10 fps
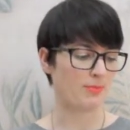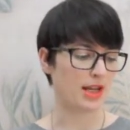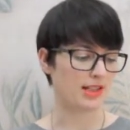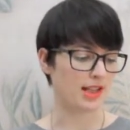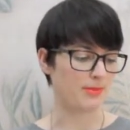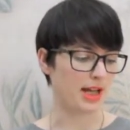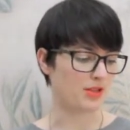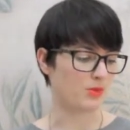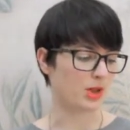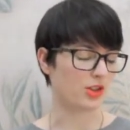
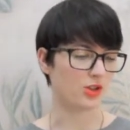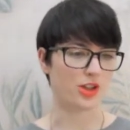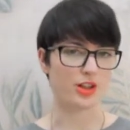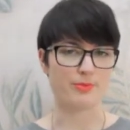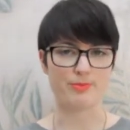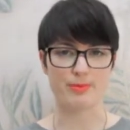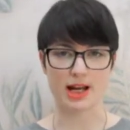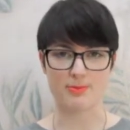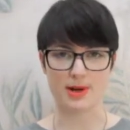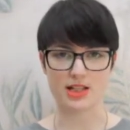PC-based one or a
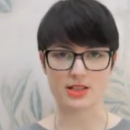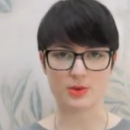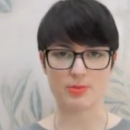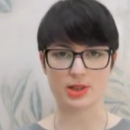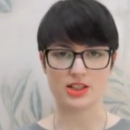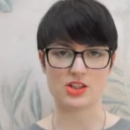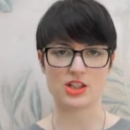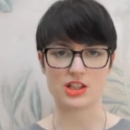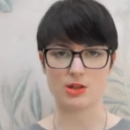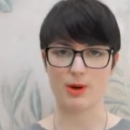Mac-based one, but I just
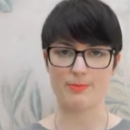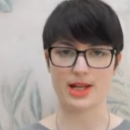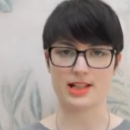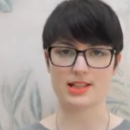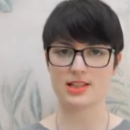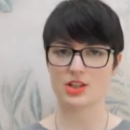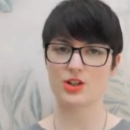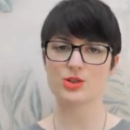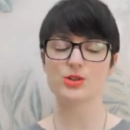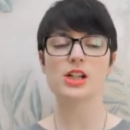use the web-based
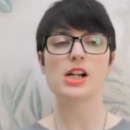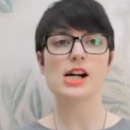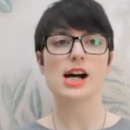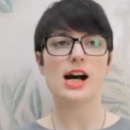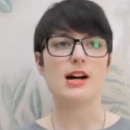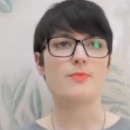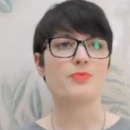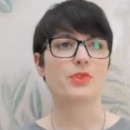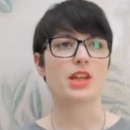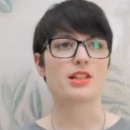tool.
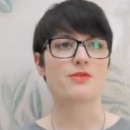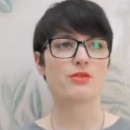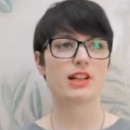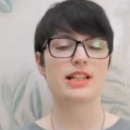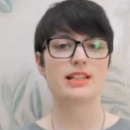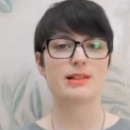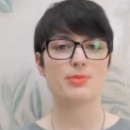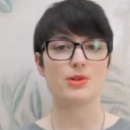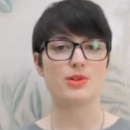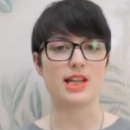It's for really
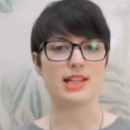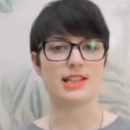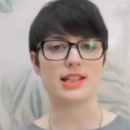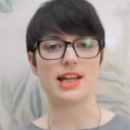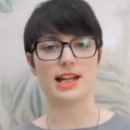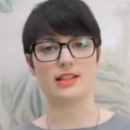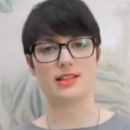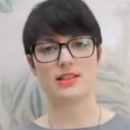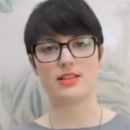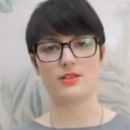simple, easy
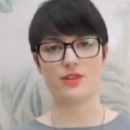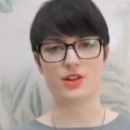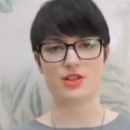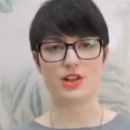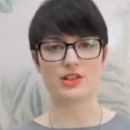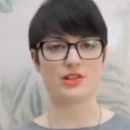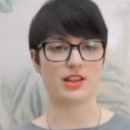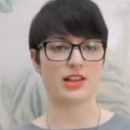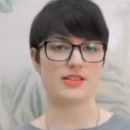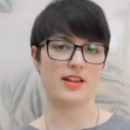edits to photos, so
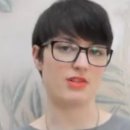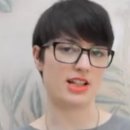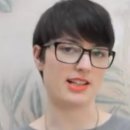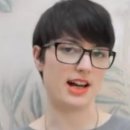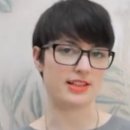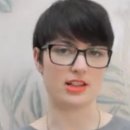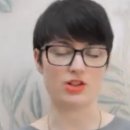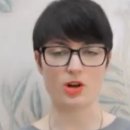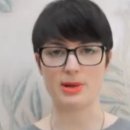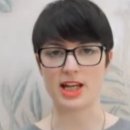things like resizing,
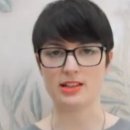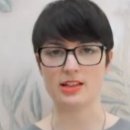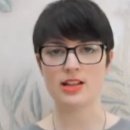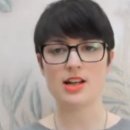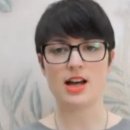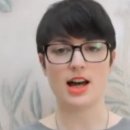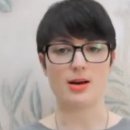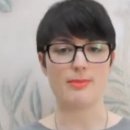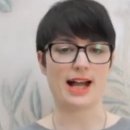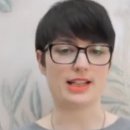cropping,
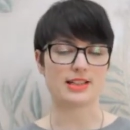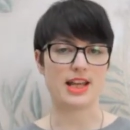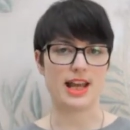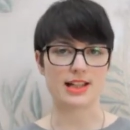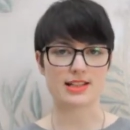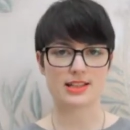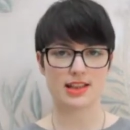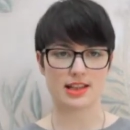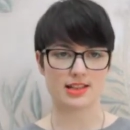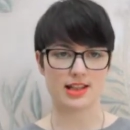adding text,
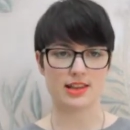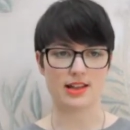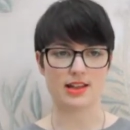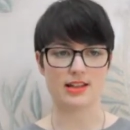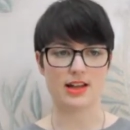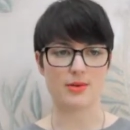things like that.